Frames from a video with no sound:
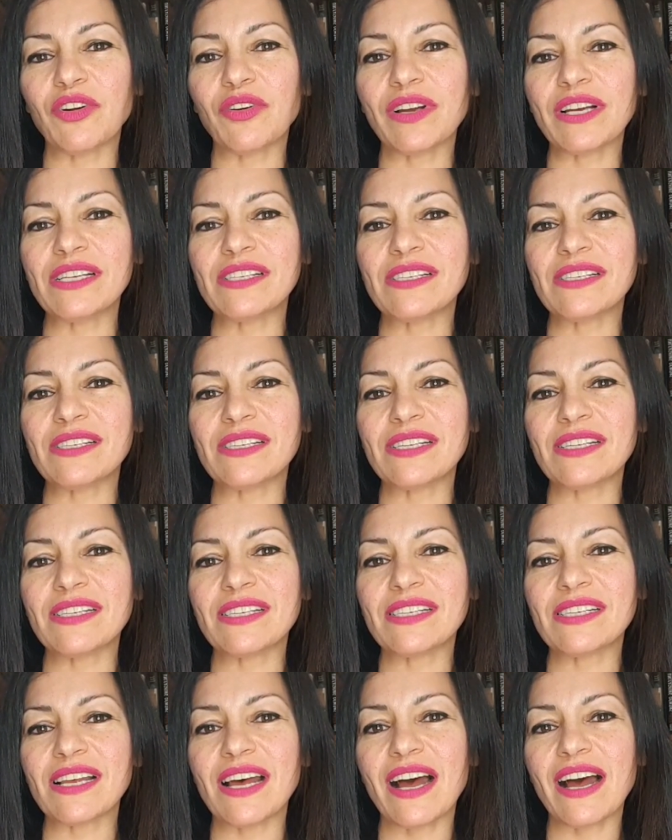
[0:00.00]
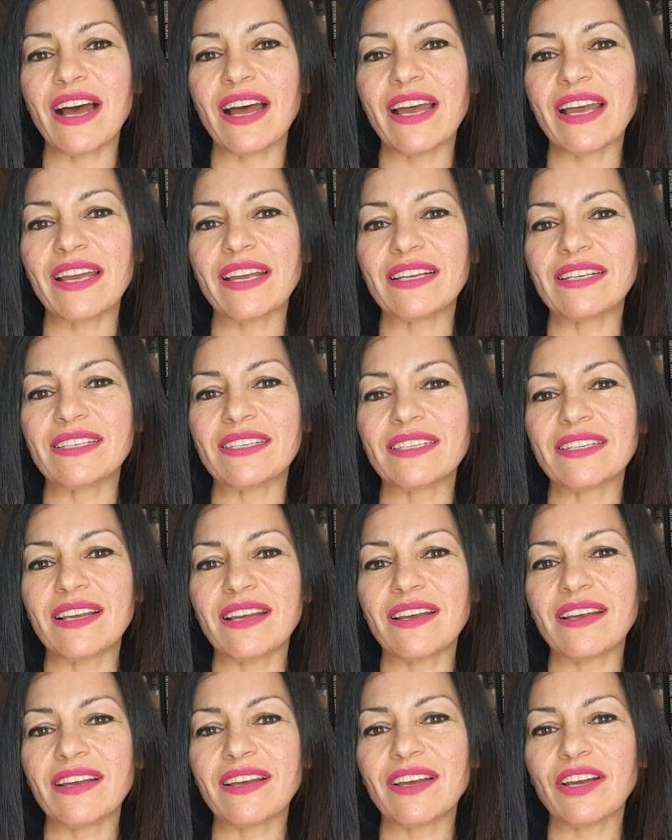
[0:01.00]
increases in
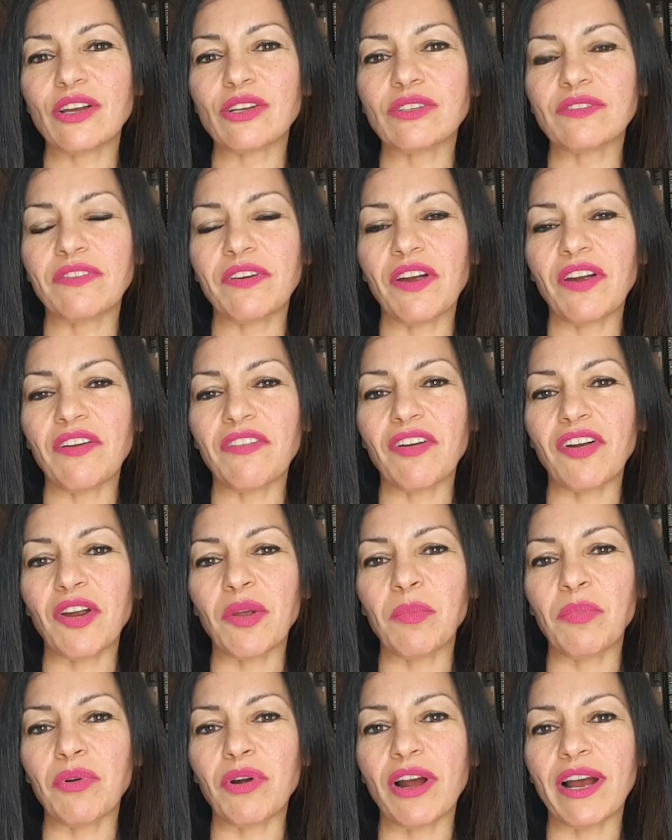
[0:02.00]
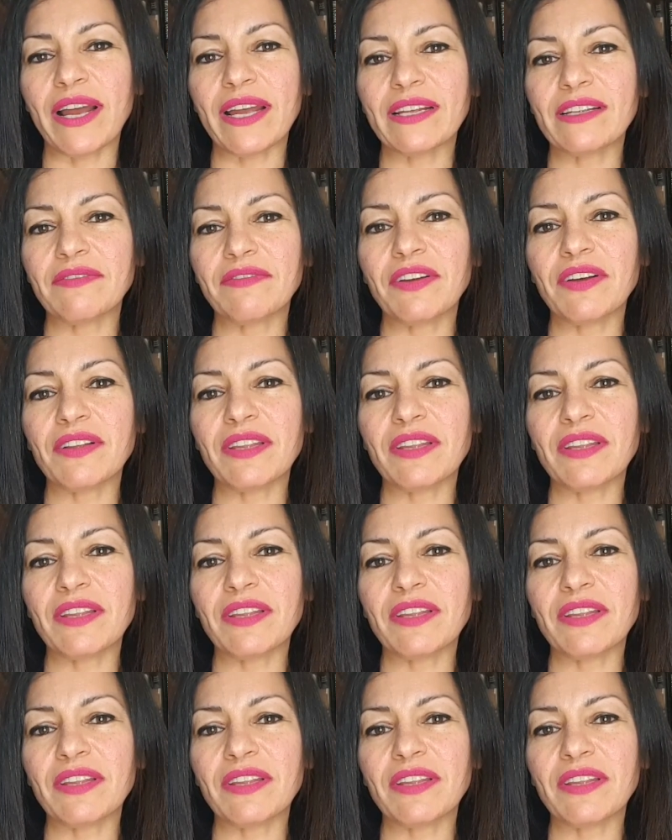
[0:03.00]
size. It's very, very bright.